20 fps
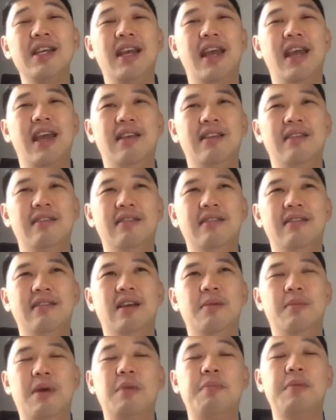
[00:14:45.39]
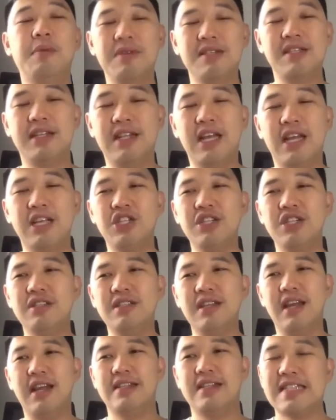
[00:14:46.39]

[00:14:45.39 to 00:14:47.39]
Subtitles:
and about people's intentions and